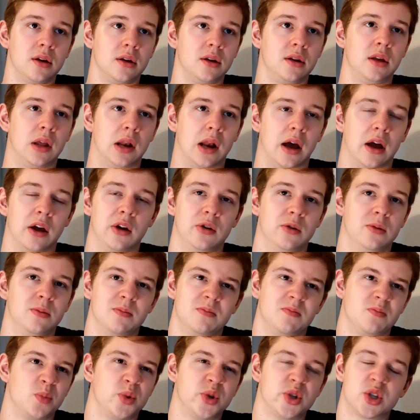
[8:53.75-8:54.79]
you know,
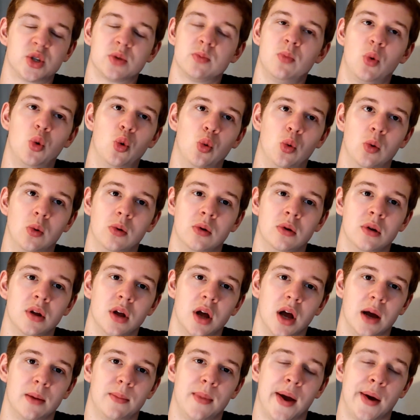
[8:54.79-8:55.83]
small
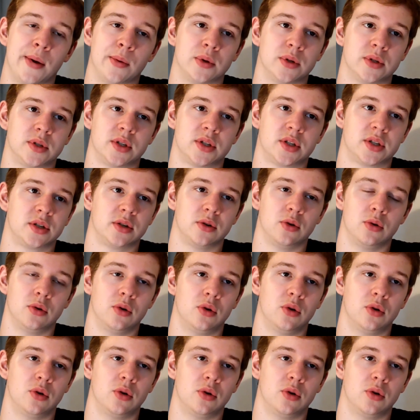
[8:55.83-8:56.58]
amounts,